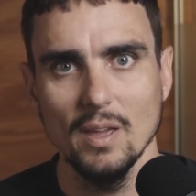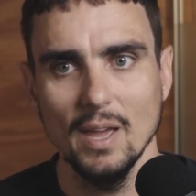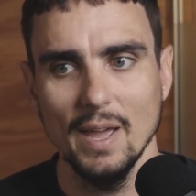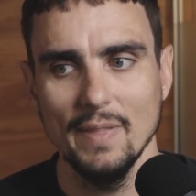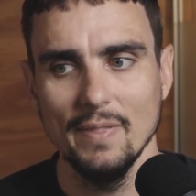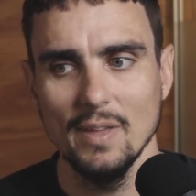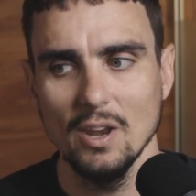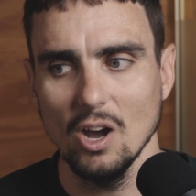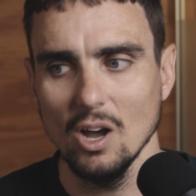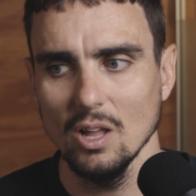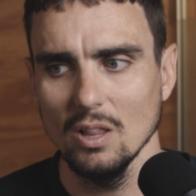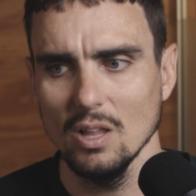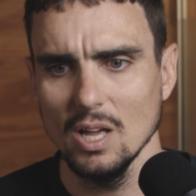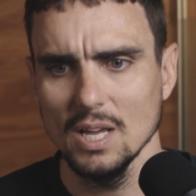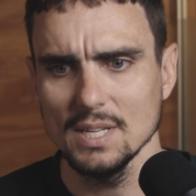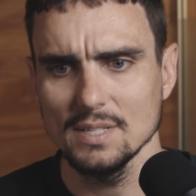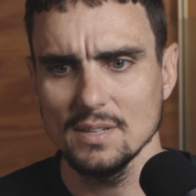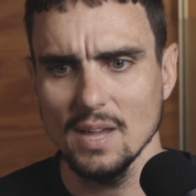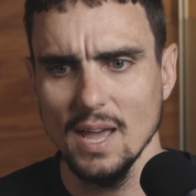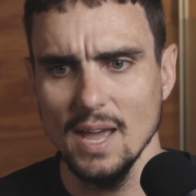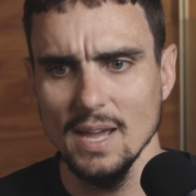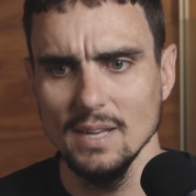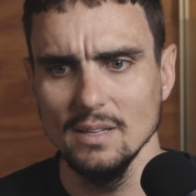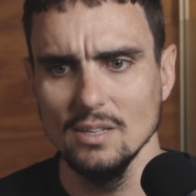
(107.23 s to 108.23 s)
And then I'll
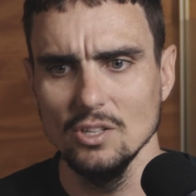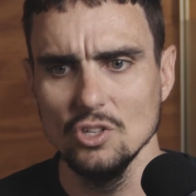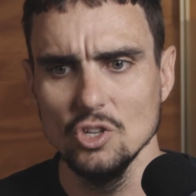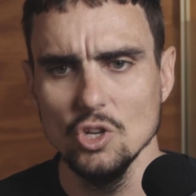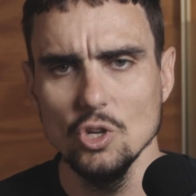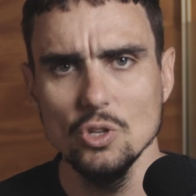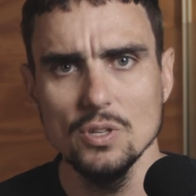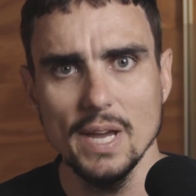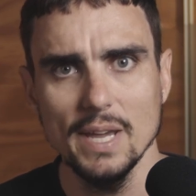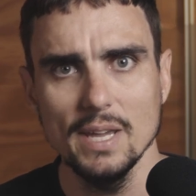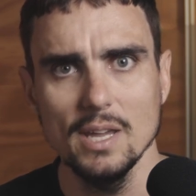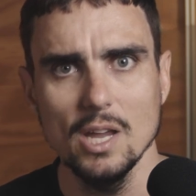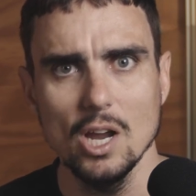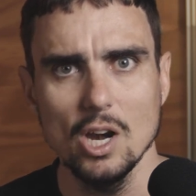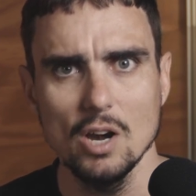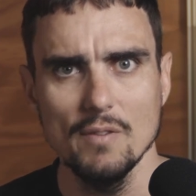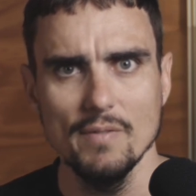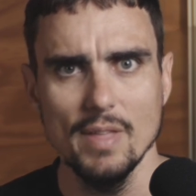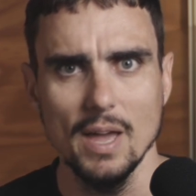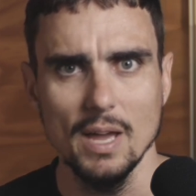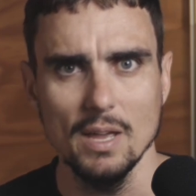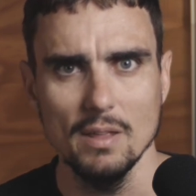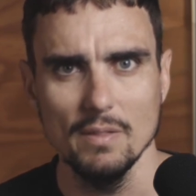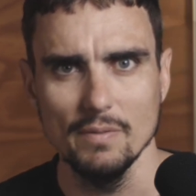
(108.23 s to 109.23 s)
ask, hey, did you take care
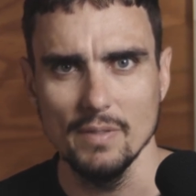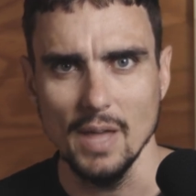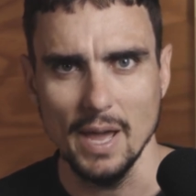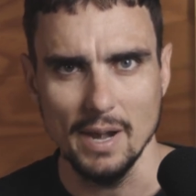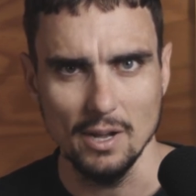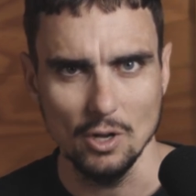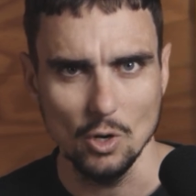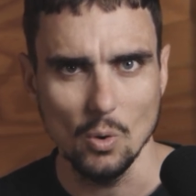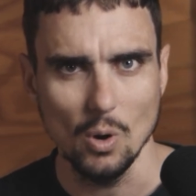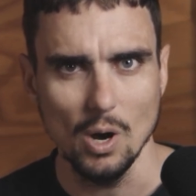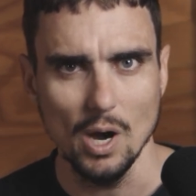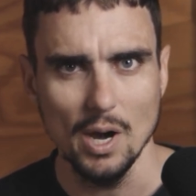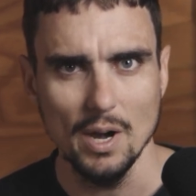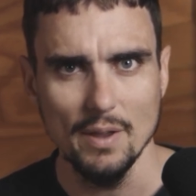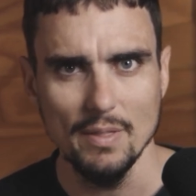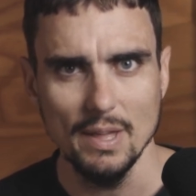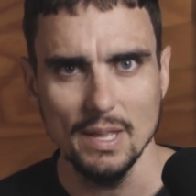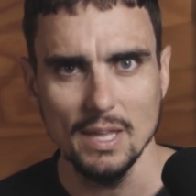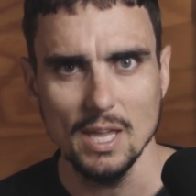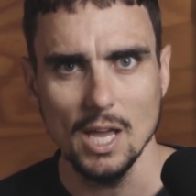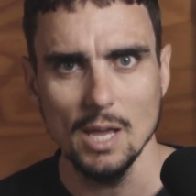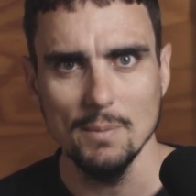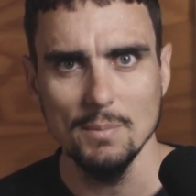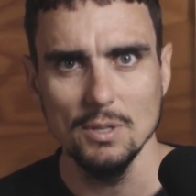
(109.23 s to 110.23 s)
of that inquiry
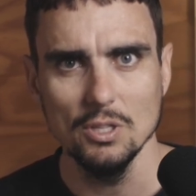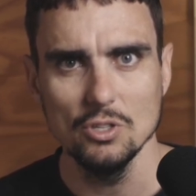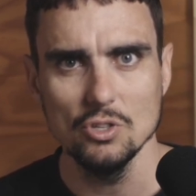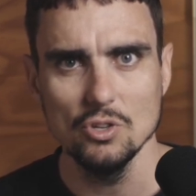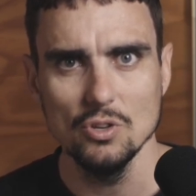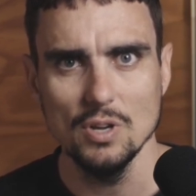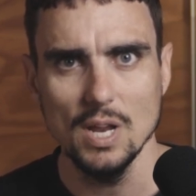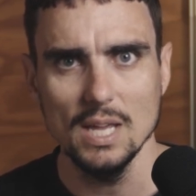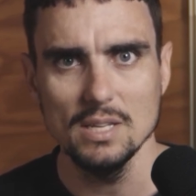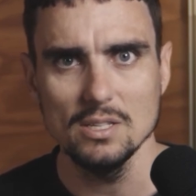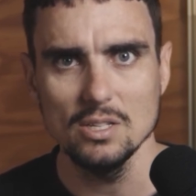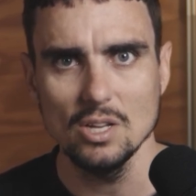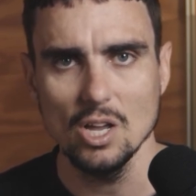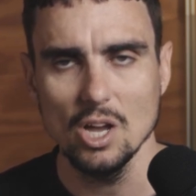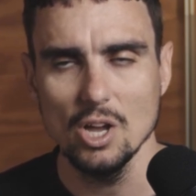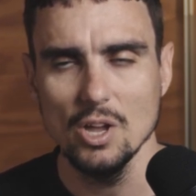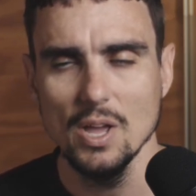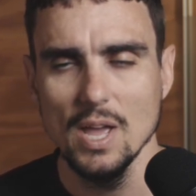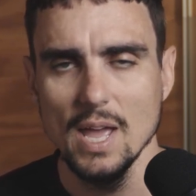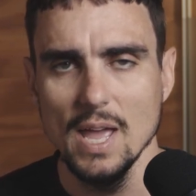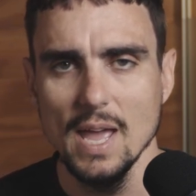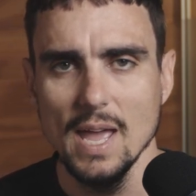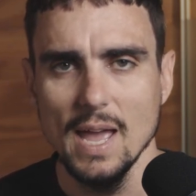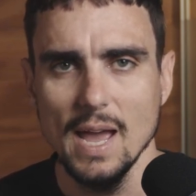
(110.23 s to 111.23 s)
that came in 2 days ago?